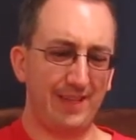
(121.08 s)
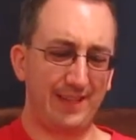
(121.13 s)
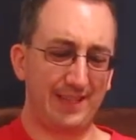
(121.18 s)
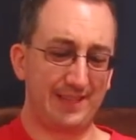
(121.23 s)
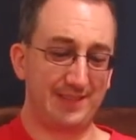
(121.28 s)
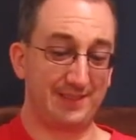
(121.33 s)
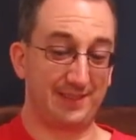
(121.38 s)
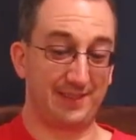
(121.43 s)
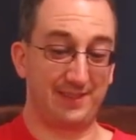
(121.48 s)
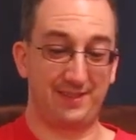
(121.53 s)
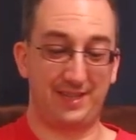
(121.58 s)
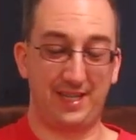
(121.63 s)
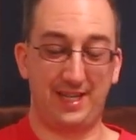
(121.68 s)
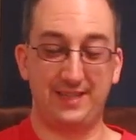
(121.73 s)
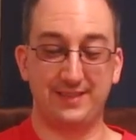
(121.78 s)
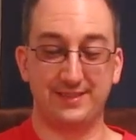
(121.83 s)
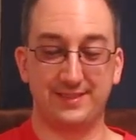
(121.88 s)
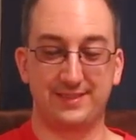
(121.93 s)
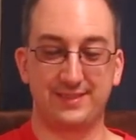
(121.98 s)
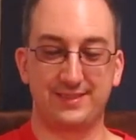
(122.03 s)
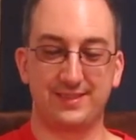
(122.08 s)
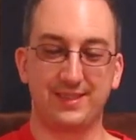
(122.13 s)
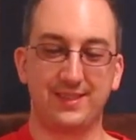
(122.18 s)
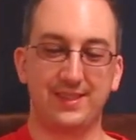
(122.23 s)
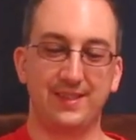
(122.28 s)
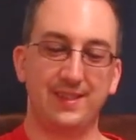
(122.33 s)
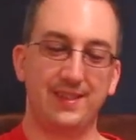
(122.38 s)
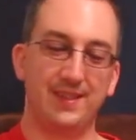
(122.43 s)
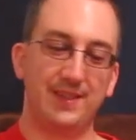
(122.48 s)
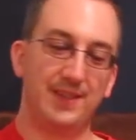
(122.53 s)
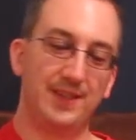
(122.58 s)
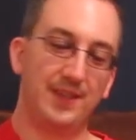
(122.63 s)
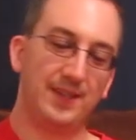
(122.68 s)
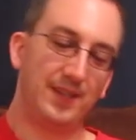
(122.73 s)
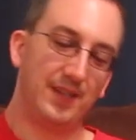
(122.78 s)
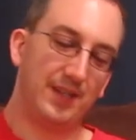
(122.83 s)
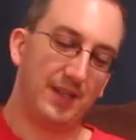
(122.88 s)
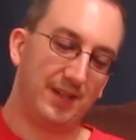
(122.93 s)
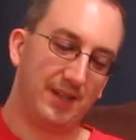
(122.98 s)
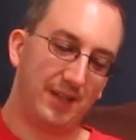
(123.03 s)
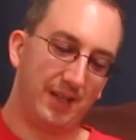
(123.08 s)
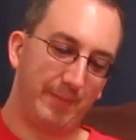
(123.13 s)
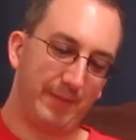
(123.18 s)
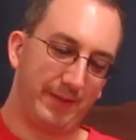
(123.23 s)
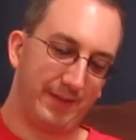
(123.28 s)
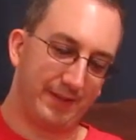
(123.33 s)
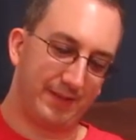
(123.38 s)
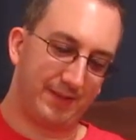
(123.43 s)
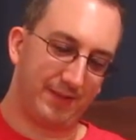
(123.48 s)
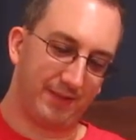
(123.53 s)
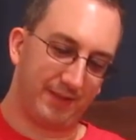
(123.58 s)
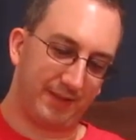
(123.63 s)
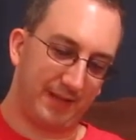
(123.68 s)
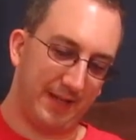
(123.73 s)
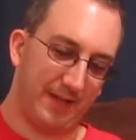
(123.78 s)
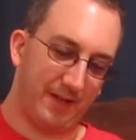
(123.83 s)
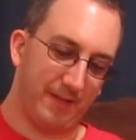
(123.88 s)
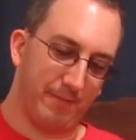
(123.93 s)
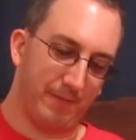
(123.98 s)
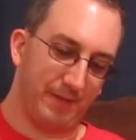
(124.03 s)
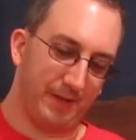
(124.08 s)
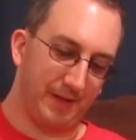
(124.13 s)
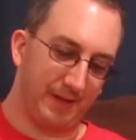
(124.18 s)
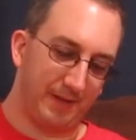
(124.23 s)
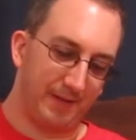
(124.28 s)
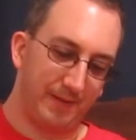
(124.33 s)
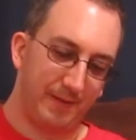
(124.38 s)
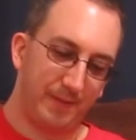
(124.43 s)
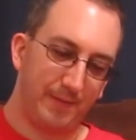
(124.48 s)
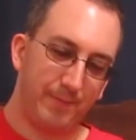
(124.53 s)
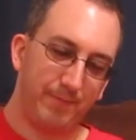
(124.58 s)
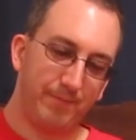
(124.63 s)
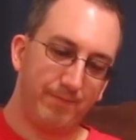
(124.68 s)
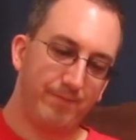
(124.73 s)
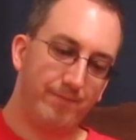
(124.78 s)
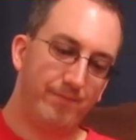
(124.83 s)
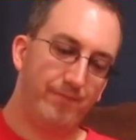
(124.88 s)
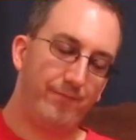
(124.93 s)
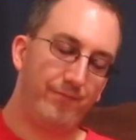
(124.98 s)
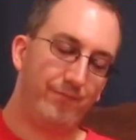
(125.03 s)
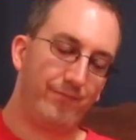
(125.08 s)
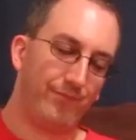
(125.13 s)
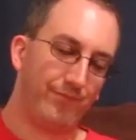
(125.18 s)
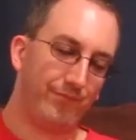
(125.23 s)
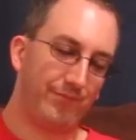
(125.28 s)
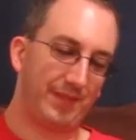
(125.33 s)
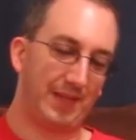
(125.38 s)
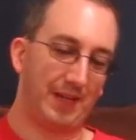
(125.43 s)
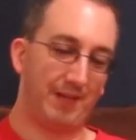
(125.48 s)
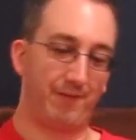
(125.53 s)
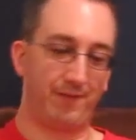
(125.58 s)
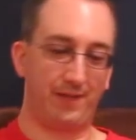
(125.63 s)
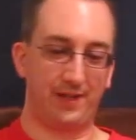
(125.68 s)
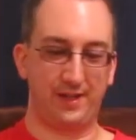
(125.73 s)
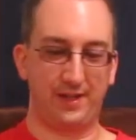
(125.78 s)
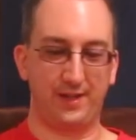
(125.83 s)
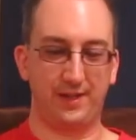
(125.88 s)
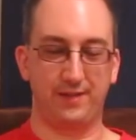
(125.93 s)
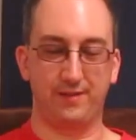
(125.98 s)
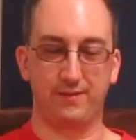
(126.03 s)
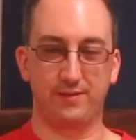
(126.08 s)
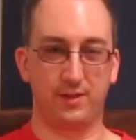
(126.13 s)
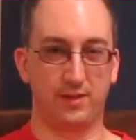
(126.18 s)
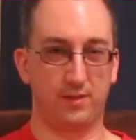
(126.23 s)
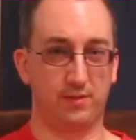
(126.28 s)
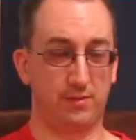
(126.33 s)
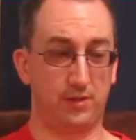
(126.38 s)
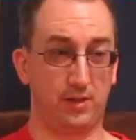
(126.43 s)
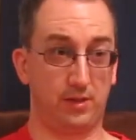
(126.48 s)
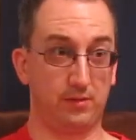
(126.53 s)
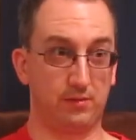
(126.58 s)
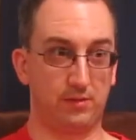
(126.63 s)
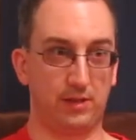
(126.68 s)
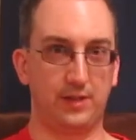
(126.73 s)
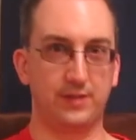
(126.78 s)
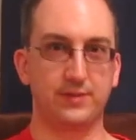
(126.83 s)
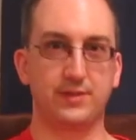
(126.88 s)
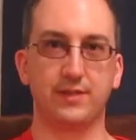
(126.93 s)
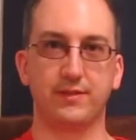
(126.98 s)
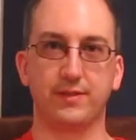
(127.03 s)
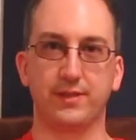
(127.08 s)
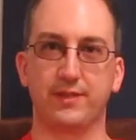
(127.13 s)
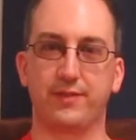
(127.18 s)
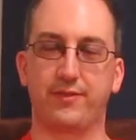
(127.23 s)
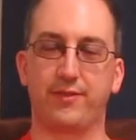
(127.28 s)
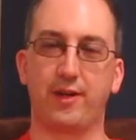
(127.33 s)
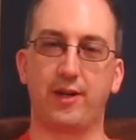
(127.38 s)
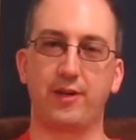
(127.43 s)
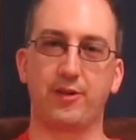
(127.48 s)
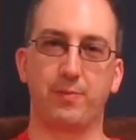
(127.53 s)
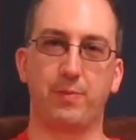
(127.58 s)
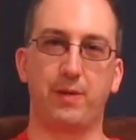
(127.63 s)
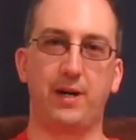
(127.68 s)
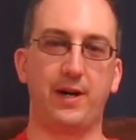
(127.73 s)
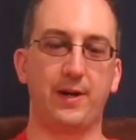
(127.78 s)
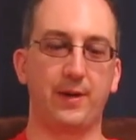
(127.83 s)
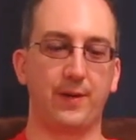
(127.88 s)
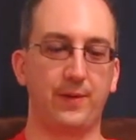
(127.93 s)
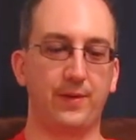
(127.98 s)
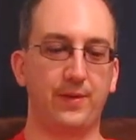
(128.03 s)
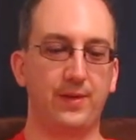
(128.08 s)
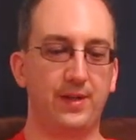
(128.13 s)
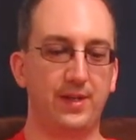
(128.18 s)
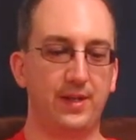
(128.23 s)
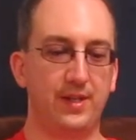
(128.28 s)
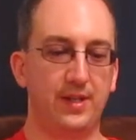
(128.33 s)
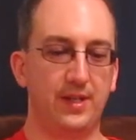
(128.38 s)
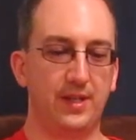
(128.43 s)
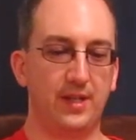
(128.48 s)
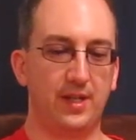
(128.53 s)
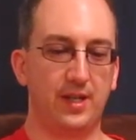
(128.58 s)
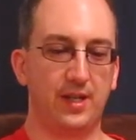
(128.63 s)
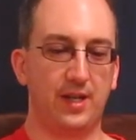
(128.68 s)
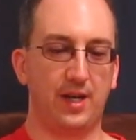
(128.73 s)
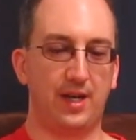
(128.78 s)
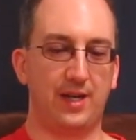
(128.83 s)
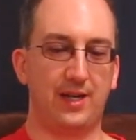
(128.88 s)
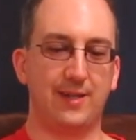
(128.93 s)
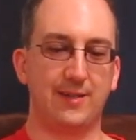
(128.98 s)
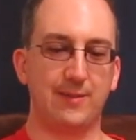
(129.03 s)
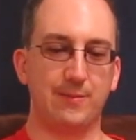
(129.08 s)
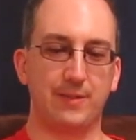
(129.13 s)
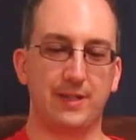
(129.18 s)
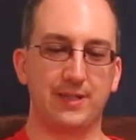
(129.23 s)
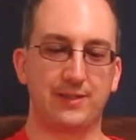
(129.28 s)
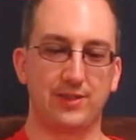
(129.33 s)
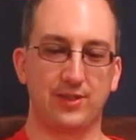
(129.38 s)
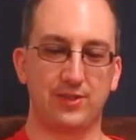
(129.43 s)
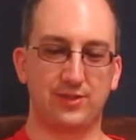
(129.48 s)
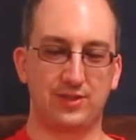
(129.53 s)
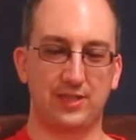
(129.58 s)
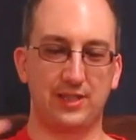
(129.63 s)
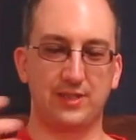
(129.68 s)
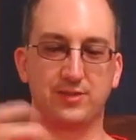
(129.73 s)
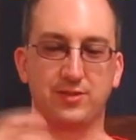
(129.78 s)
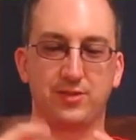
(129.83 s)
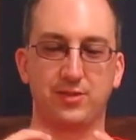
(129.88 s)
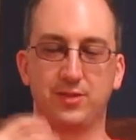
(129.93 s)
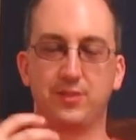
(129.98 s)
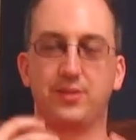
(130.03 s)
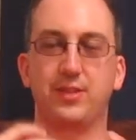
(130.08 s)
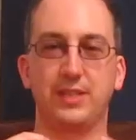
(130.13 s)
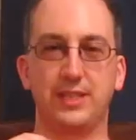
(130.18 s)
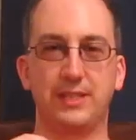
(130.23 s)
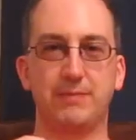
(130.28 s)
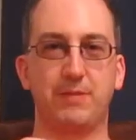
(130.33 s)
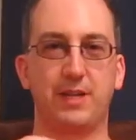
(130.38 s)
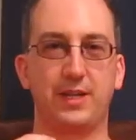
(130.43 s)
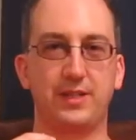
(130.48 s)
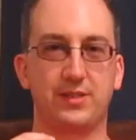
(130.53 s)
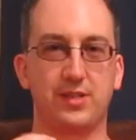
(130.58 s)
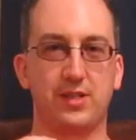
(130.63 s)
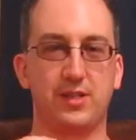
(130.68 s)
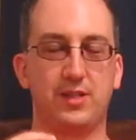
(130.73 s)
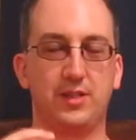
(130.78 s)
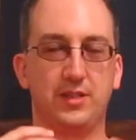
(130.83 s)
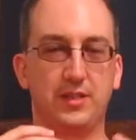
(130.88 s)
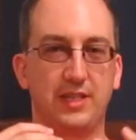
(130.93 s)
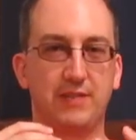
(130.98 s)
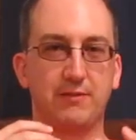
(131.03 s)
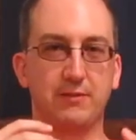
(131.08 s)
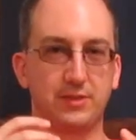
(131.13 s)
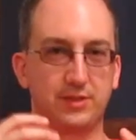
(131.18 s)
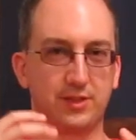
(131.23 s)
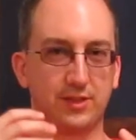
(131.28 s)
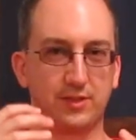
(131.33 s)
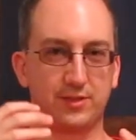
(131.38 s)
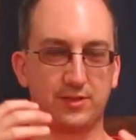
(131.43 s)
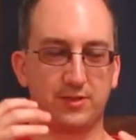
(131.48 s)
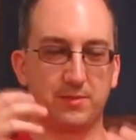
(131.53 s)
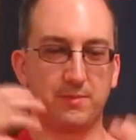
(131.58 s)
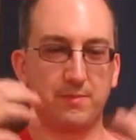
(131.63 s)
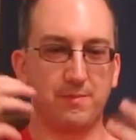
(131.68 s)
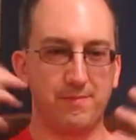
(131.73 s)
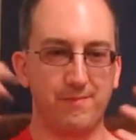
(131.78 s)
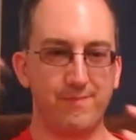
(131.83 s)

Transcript: that is intense. I mean, this has got to be a very, you know, well, relatively fresh bottle. It just, as soon as it hit my tongue, it was just